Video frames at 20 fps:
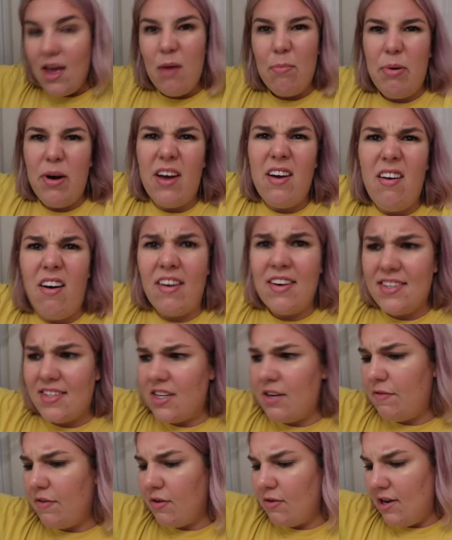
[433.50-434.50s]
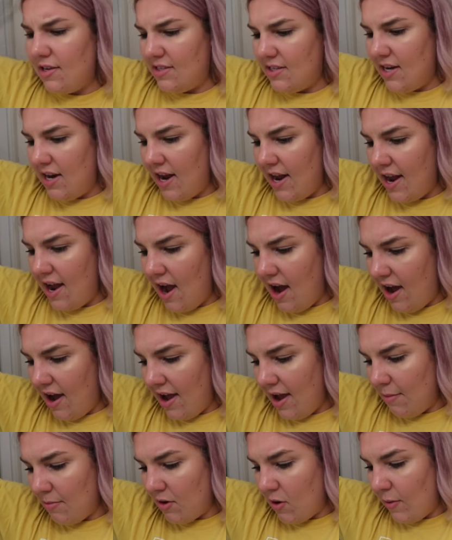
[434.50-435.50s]
But honestly, for the rest of the night,
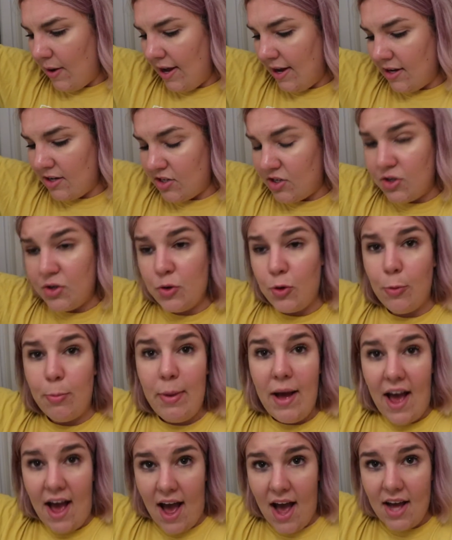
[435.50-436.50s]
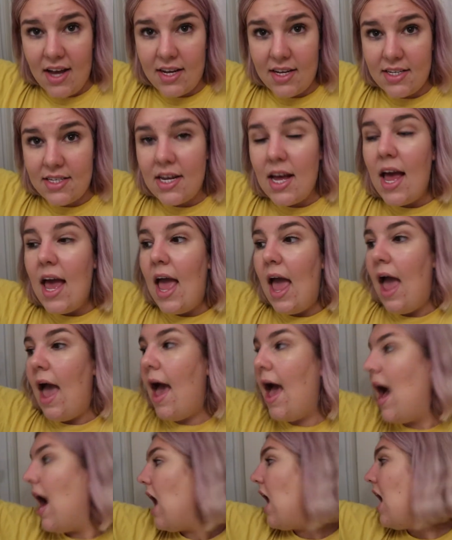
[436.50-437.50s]
I am going to pack
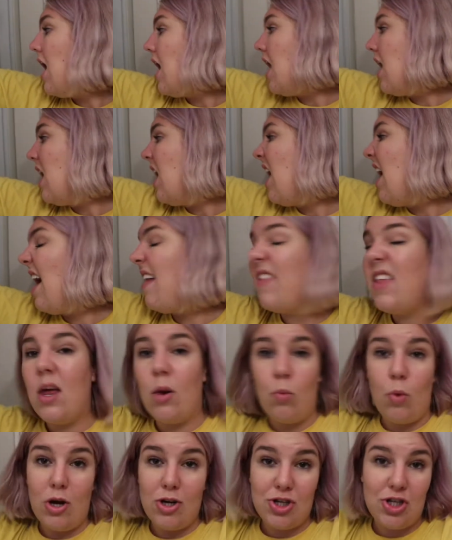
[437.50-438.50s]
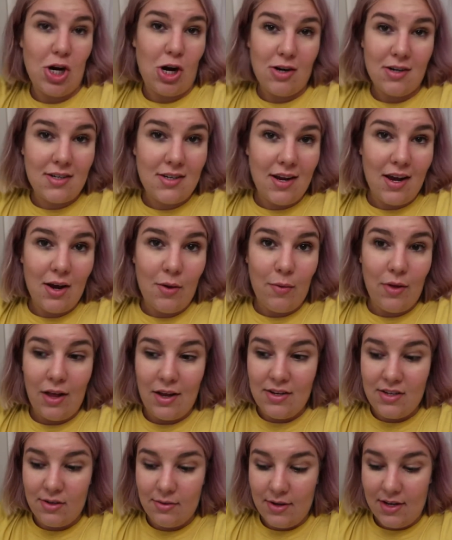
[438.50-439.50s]
and then watch Shark Tank while
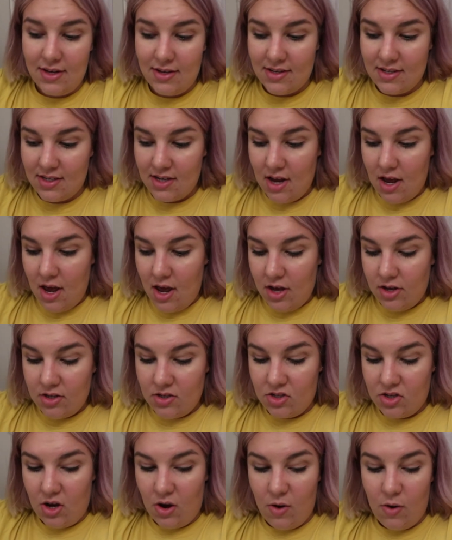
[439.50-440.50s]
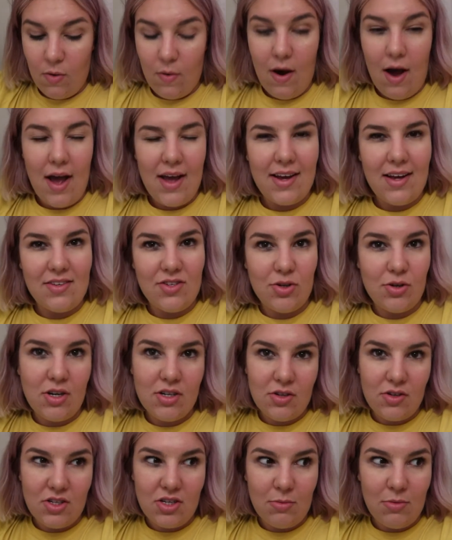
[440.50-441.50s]
I do it. So I guess you
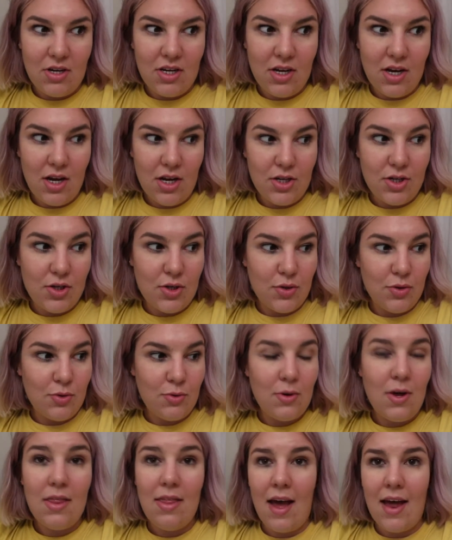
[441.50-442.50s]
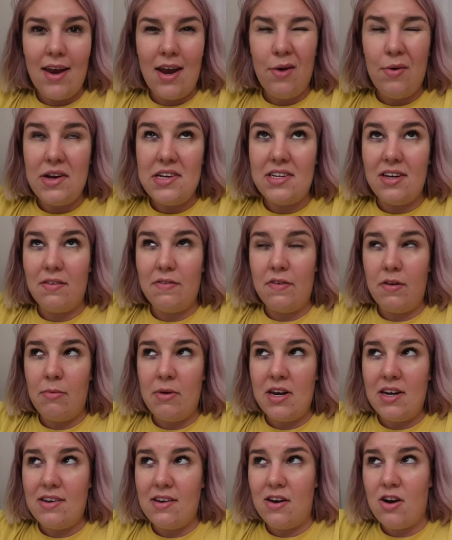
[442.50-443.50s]
guys will see me do that now. I didn't film
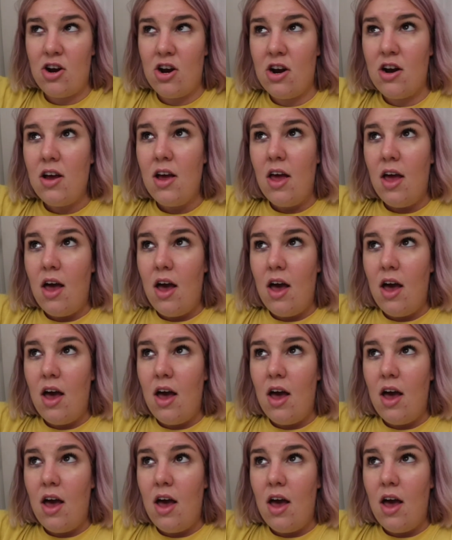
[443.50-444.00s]
any dinner.